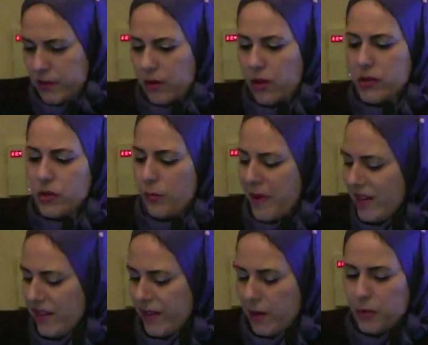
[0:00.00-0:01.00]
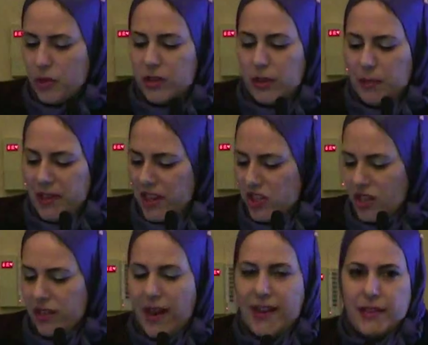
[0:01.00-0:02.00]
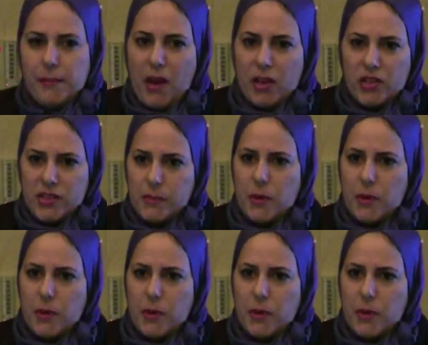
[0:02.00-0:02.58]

also many therapeutic duplication in antibiotics